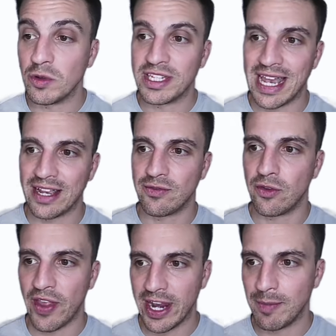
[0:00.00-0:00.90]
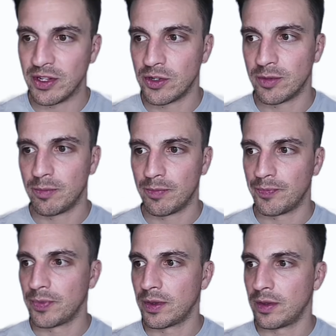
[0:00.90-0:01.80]
tag for that image.
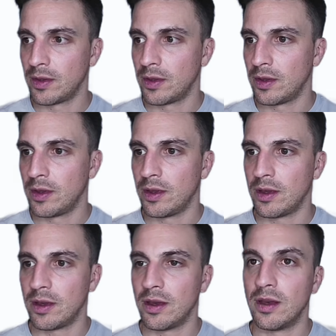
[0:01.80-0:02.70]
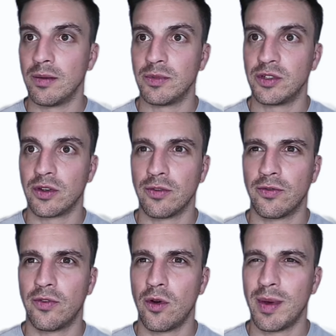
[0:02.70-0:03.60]
I'm just gonna
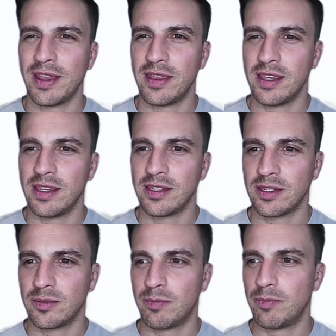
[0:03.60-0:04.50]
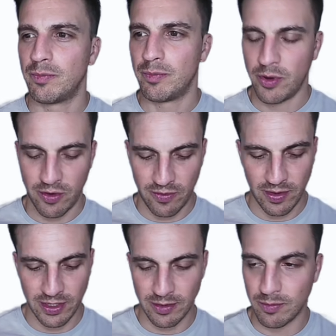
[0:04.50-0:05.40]
format this.
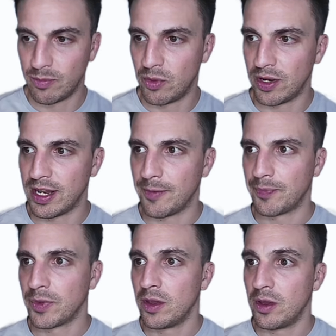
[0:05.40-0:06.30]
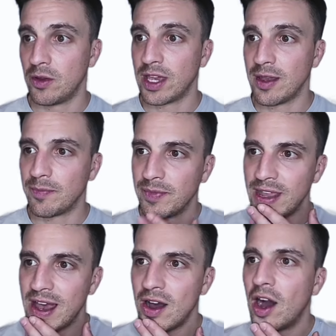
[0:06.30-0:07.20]
Perfect, and put it now. Okay,
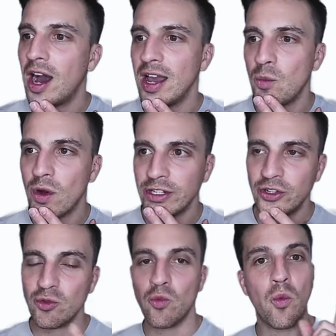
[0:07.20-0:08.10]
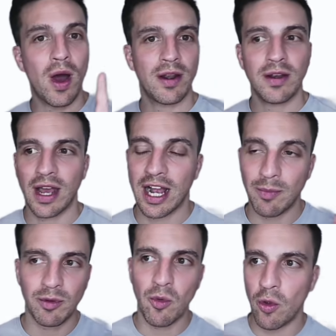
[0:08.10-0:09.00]
now I want to do a
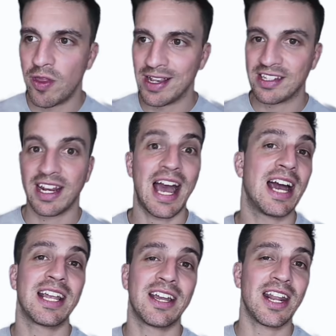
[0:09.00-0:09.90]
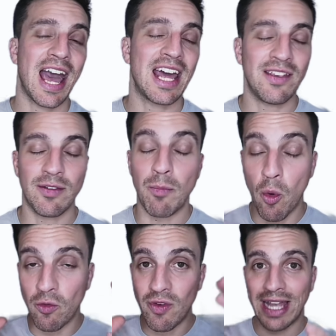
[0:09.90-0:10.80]
couple of more things that are gonna add even
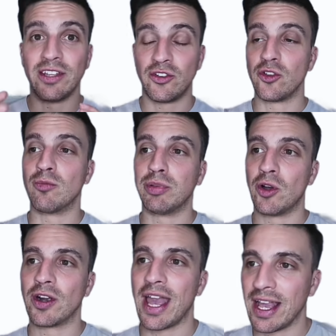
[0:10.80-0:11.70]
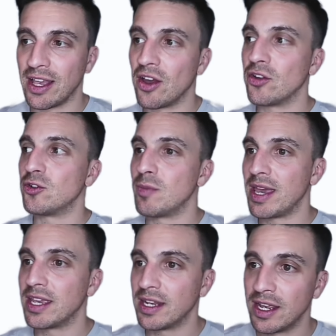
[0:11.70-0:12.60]
more value to your blog and going to
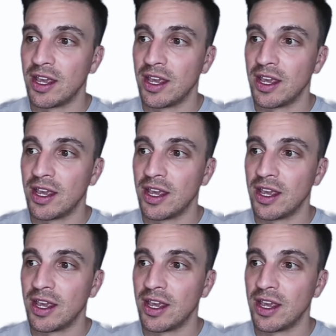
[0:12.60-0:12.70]
make it